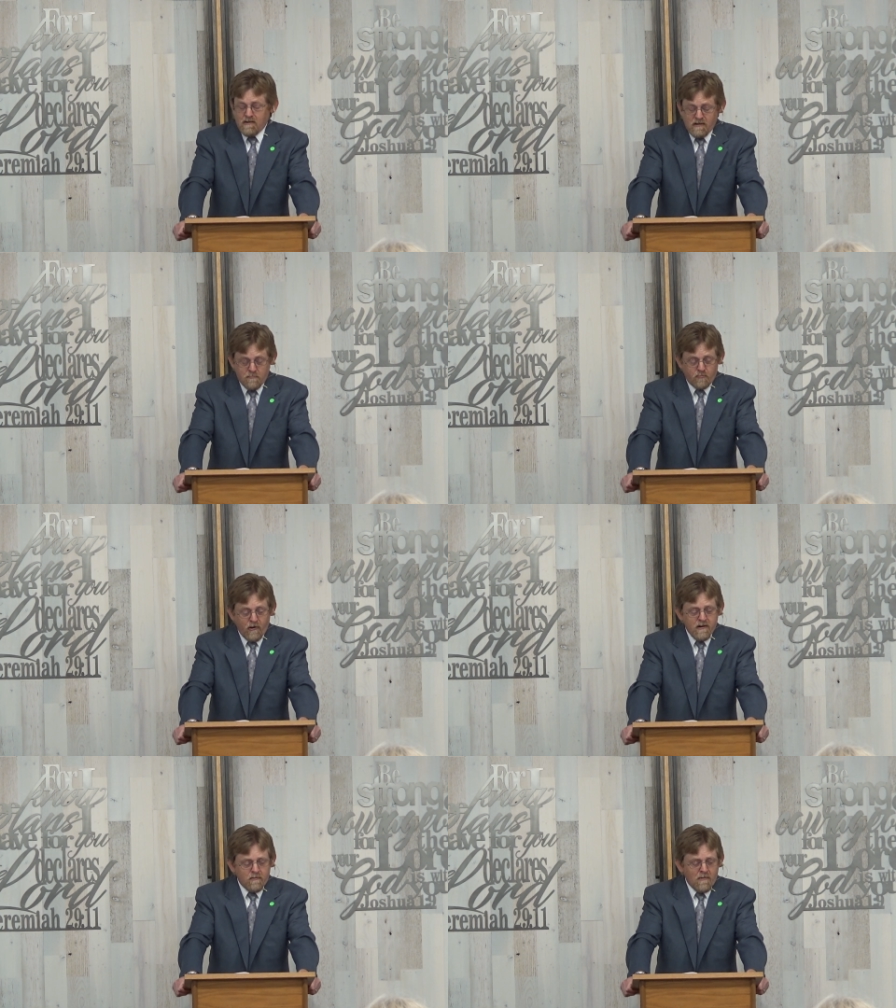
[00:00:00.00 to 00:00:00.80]
that
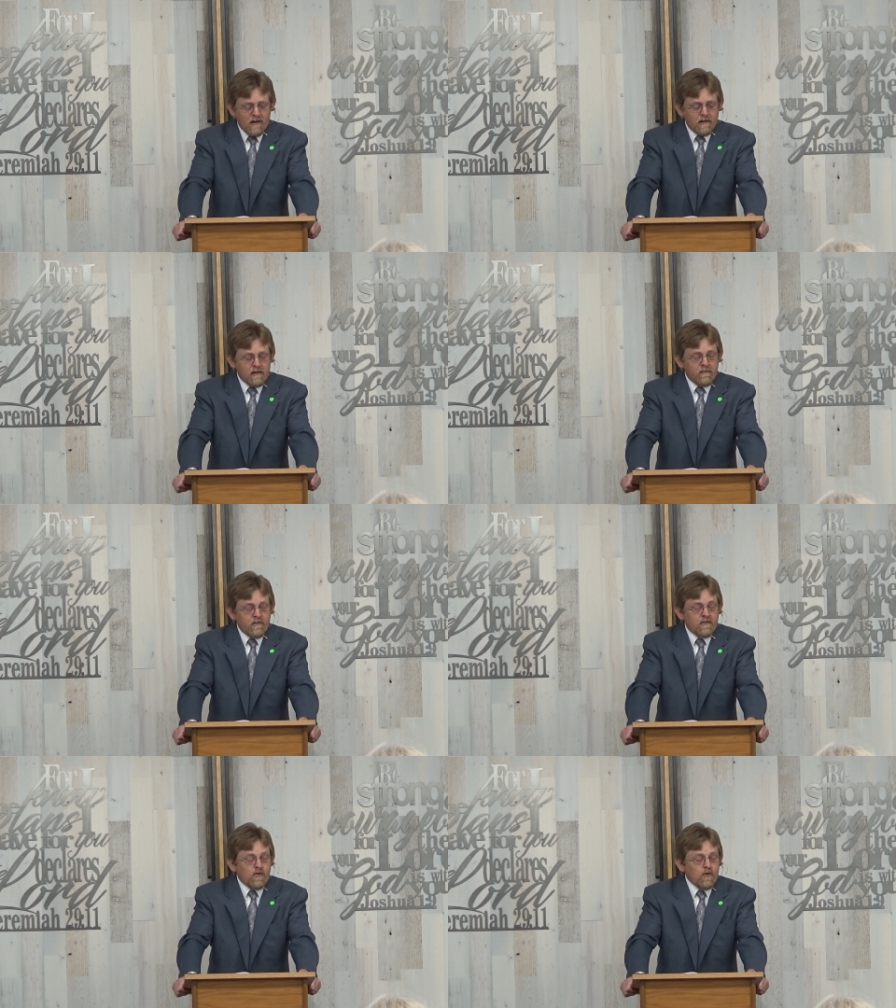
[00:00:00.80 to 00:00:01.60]
Breyer model of
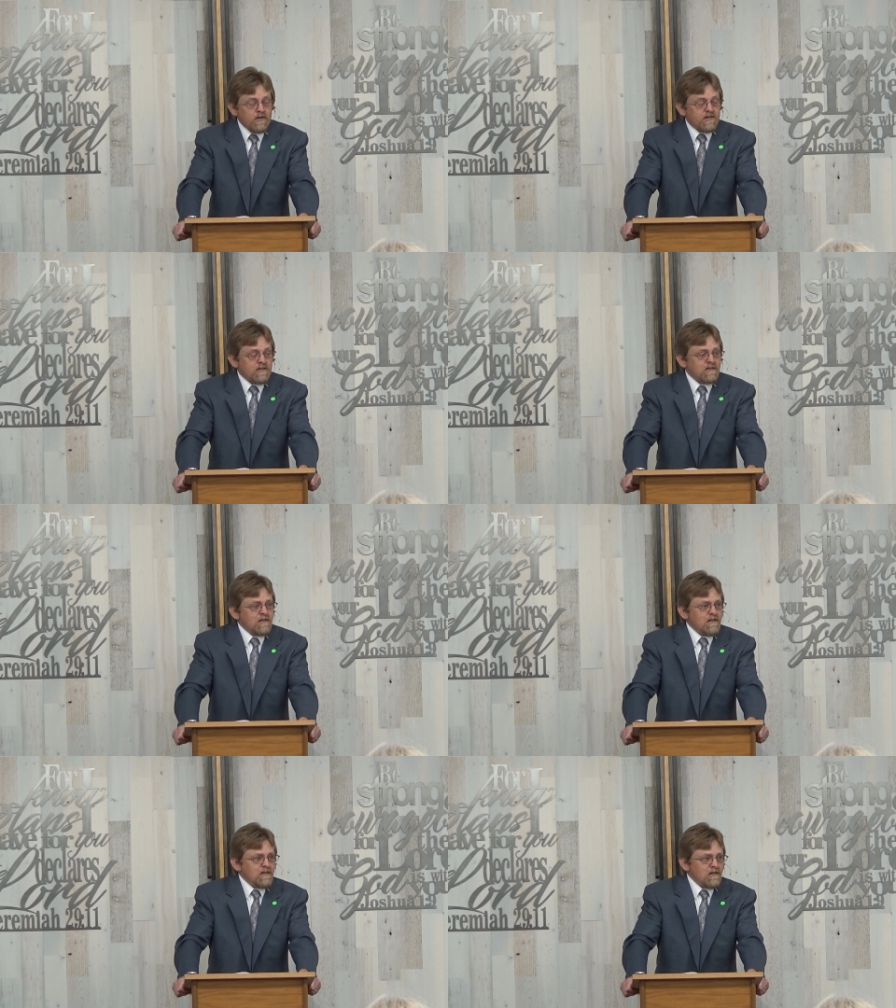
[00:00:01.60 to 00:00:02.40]
a horse
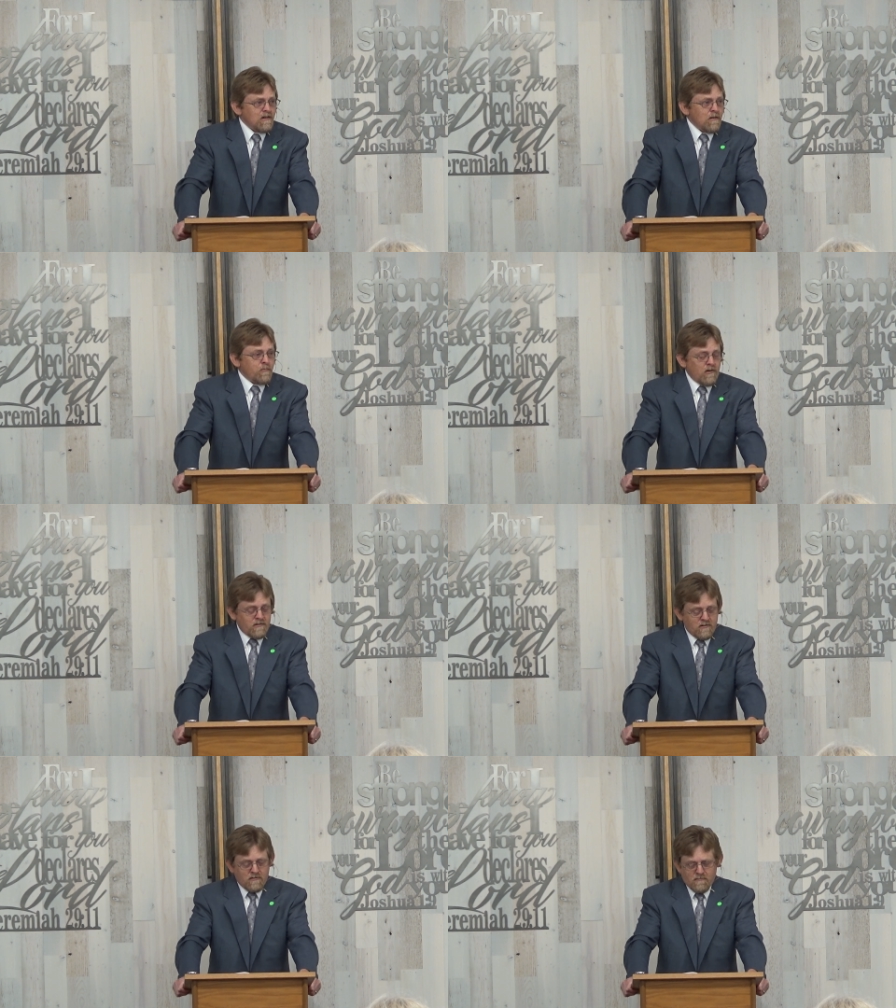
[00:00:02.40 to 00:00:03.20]

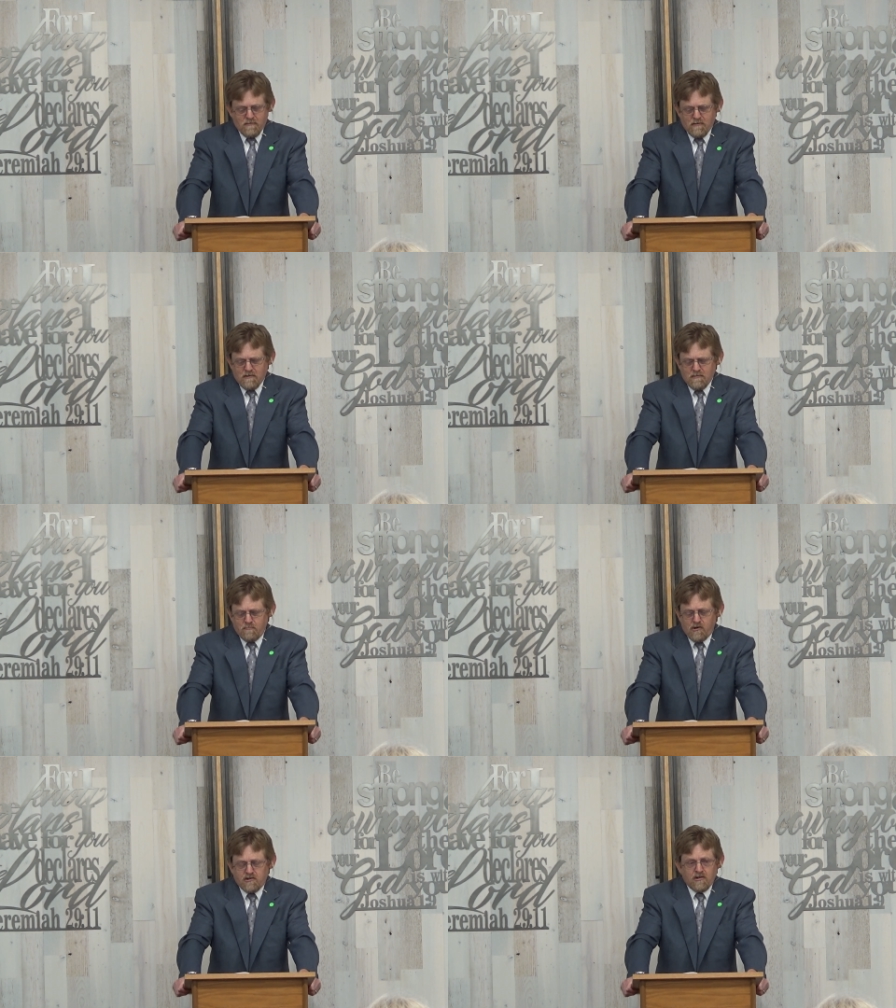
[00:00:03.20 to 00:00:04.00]
upon your
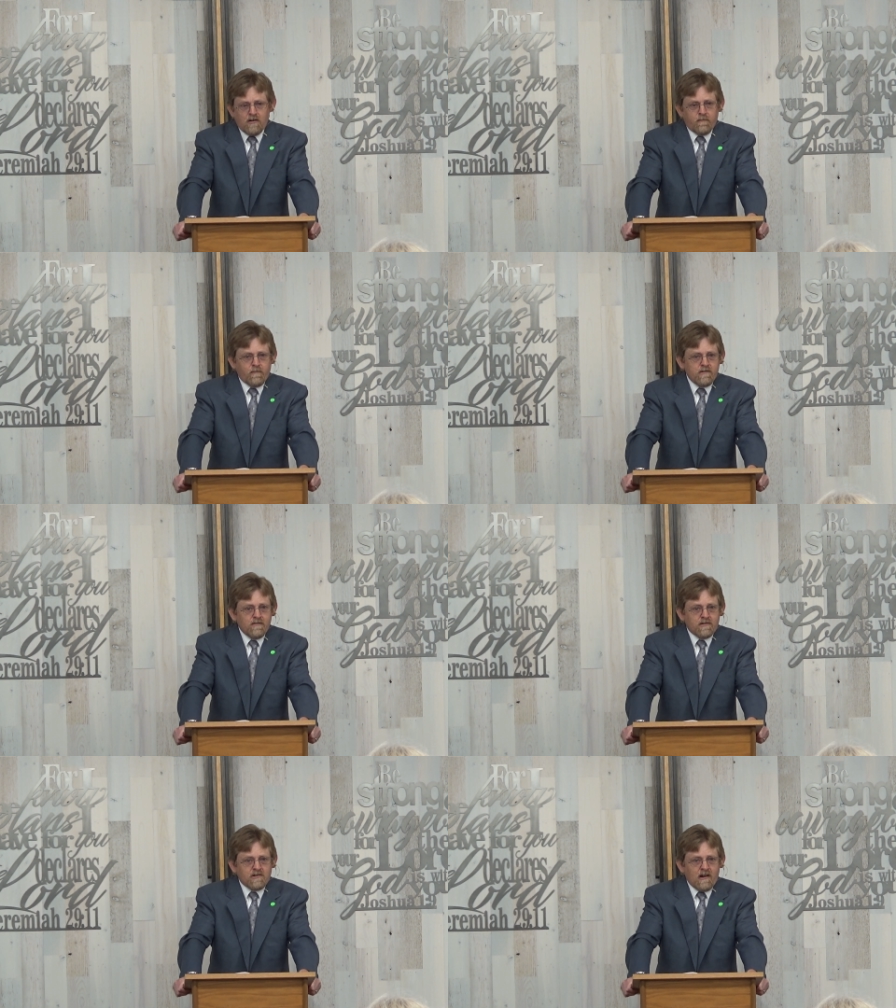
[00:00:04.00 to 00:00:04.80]
bookshelf when
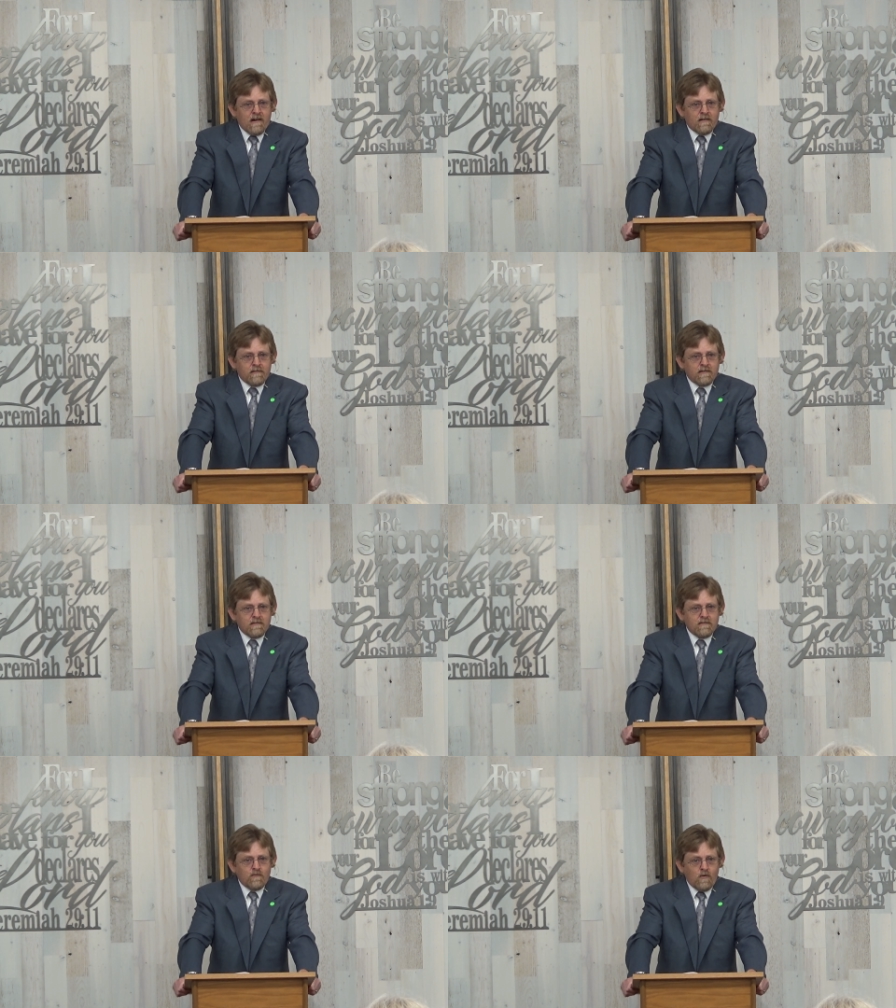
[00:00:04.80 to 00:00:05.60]
you're a child
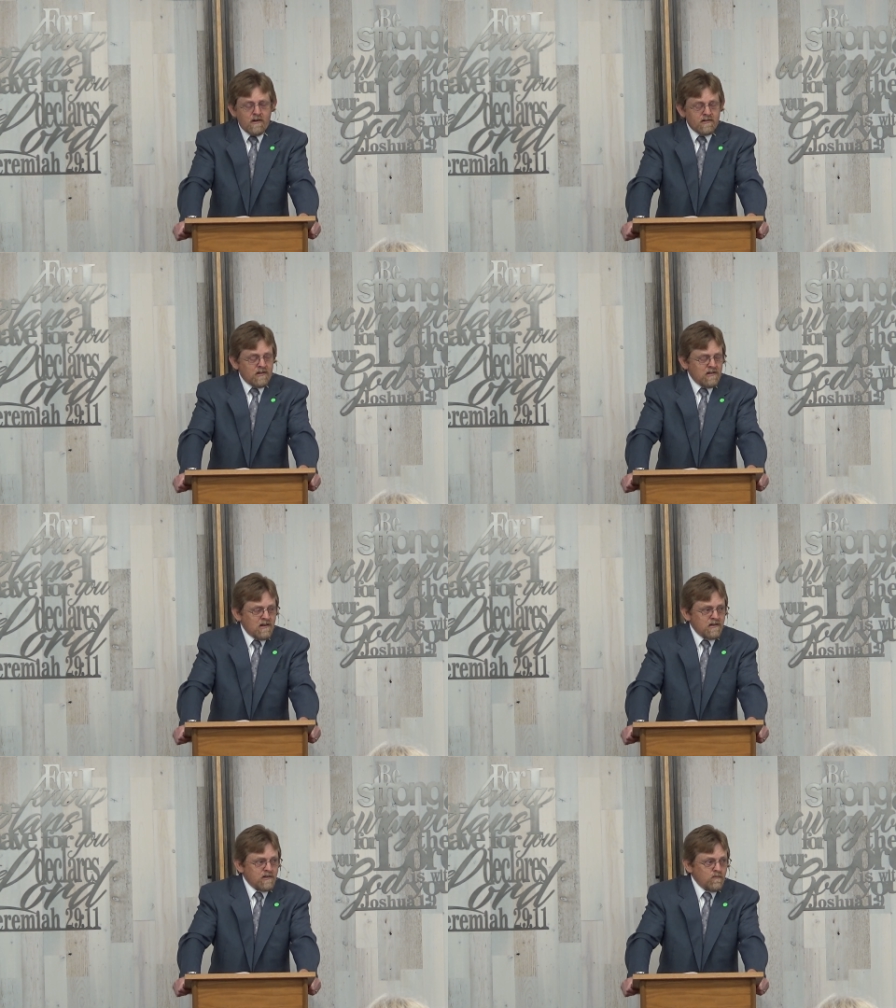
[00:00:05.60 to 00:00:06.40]
was in the
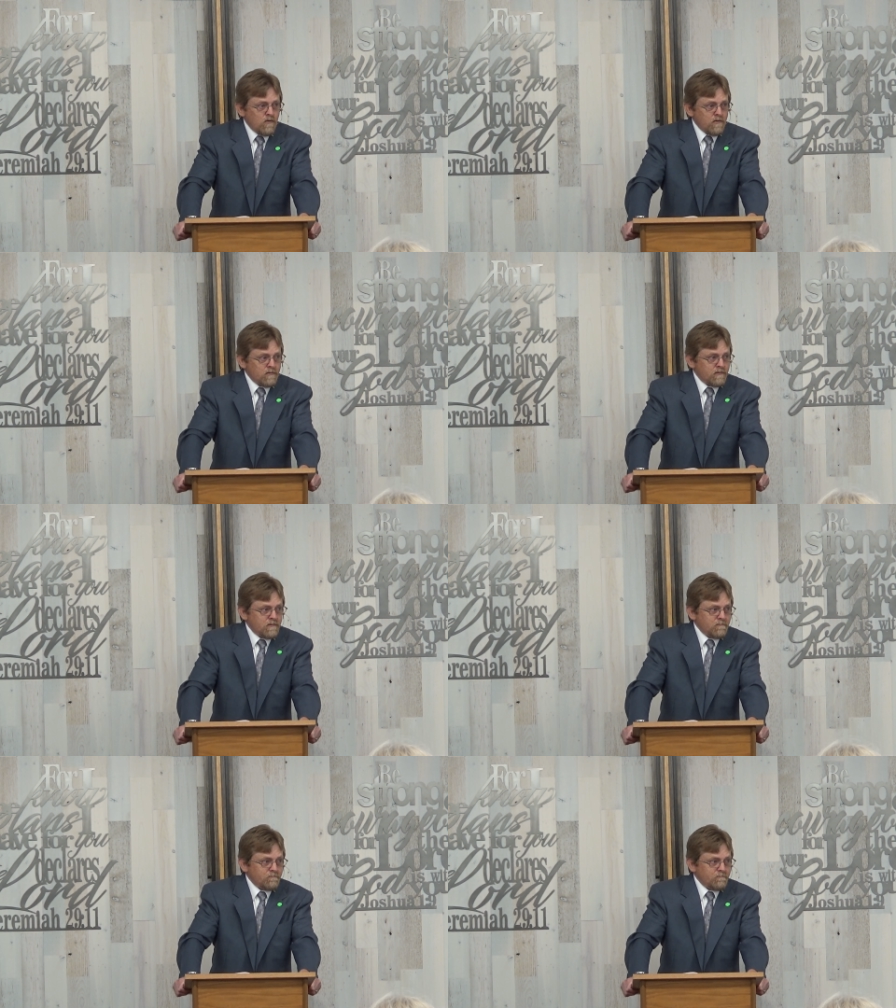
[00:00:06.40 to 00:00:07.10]
ancient world.